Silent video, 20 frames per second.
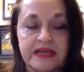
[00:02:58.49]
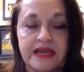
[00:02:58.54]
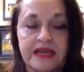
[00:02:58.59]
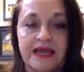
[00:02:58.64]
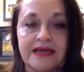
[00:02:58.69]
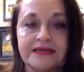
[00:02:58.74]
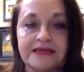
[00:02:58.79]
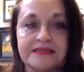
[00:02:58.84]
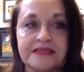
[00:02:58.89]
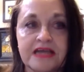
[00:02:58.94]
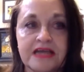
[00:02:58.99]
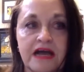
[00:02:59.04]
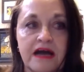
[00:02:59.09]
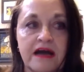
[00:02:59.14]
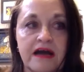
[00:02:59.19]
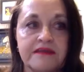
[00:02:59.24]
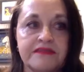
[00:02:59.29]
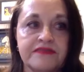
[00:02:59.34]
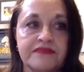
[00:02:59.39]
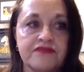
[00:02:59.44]
And
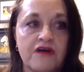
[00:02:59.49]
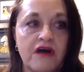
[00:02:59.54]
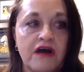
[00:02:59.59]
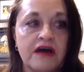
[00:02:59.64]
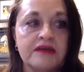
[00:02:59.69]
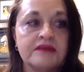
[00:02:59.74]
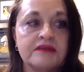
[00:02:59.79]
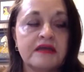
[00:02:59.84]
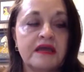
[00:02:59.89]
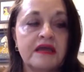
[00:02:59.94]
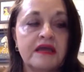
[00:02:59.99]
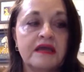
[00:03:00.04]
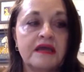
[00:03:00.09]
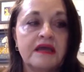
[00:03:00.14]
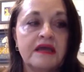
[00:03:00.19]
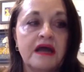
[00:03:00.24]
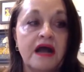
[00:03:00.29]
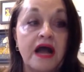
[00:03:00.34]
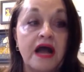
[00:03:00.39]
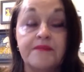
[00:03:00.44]
I thought,
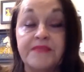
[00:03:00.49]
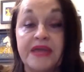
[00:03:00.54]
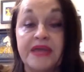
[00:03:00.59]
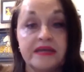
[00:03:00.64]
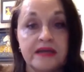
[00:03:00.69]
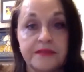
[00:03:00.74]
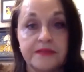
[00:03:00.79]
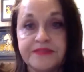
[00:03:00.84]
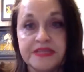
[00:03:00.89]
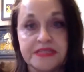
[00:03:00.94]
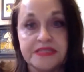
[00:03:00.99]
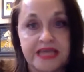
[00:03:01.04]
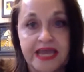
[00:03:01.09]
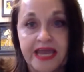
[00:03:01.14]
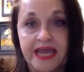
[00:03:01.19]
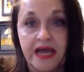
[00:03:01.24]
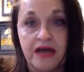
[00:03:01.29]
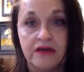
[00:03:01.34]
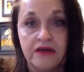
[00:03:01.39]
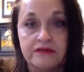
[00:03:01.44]
I made up the
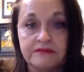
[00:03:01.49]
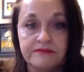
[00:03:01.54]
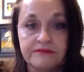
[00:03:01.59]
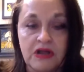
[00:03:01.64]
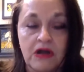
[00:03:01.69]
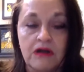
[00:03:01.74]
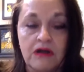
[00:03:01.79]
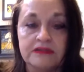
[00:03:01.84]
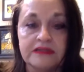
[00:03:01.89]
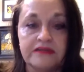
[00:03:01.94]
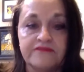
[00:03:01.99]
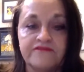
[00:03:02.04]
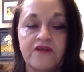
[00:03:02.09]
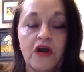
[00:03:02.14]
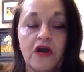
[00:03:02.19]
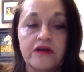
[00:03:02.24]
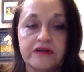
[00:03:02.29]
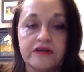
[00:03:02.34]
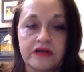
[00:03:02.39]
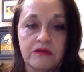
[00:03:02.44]
town, called it
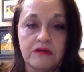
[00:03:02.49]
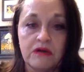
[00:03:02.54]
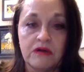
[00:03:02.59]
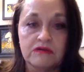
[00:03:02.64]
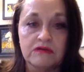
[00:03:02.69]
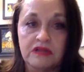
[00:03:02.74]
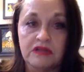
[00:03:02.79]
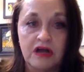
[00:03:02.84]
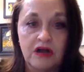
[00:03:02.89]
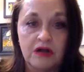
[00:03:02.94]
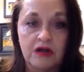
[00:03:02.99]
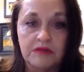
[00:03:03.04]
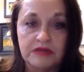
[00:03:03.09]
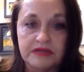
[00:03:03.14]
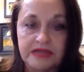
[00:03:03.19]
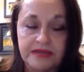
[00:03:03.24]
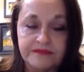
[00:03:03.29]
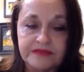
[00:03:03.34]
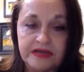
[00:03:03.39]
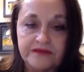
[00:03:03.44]
Vardo, Oklahoma,
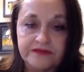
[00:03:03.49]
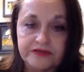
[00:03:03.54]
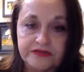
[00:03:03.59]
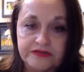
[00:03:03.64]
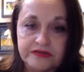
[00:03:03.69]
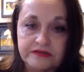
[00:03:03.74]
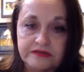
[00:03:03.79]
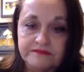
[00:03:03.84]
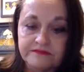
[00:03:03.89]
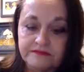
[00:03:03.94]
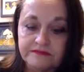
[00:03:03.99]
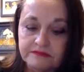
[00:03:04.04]
named after the